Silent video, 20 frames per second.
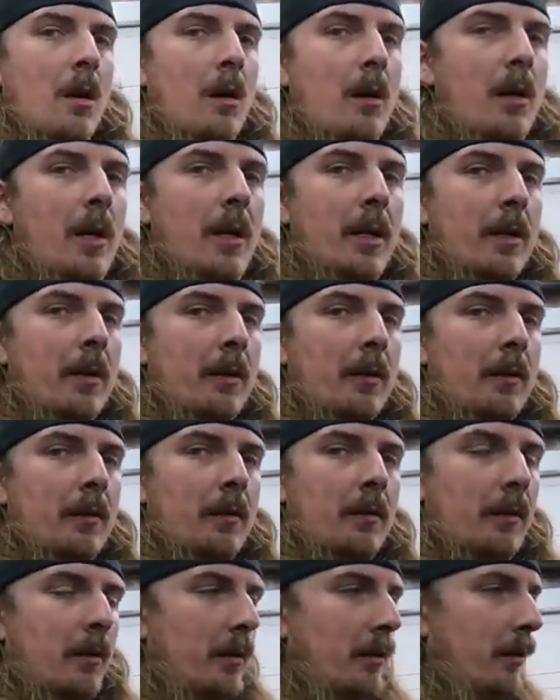All right.
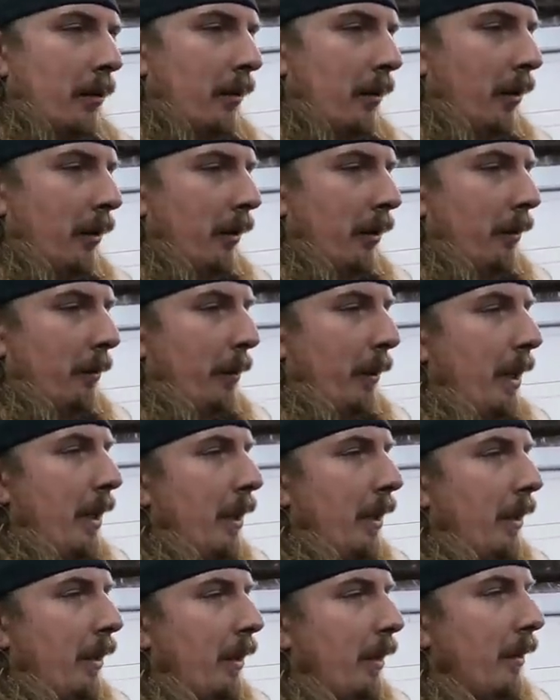Took a little
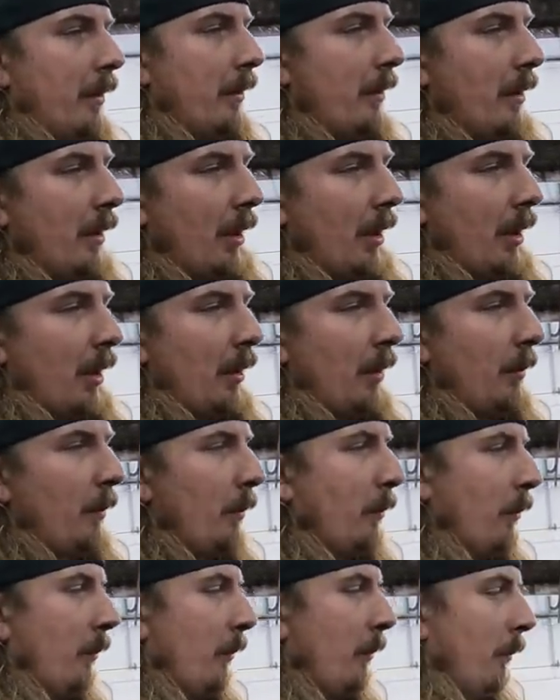break, and
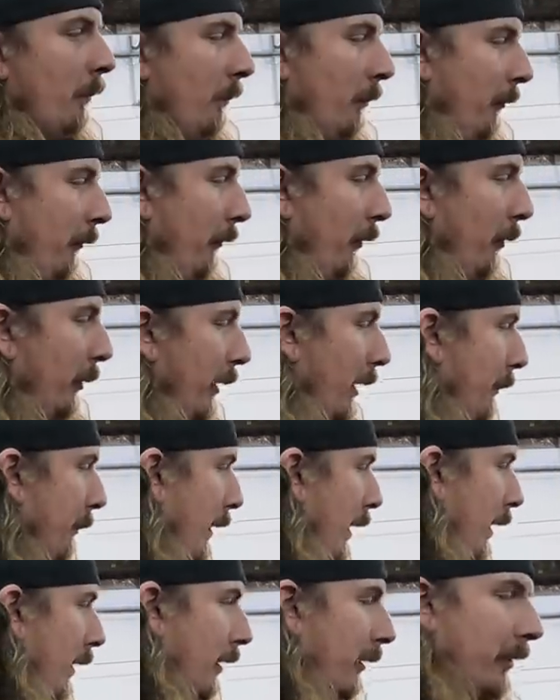before we
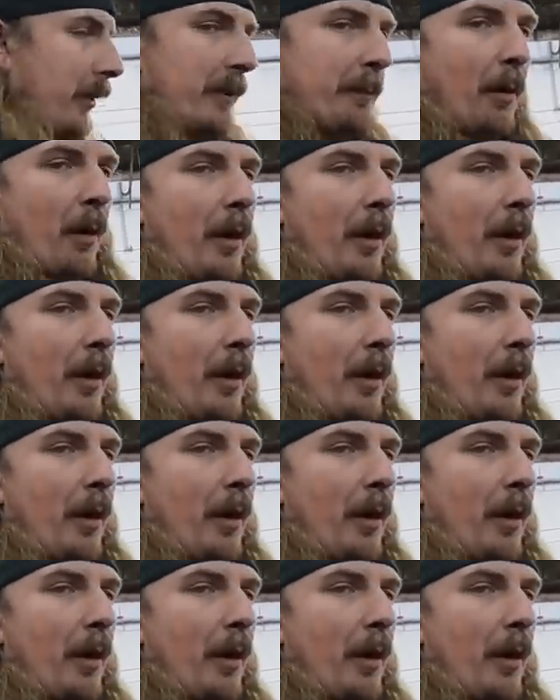get back on this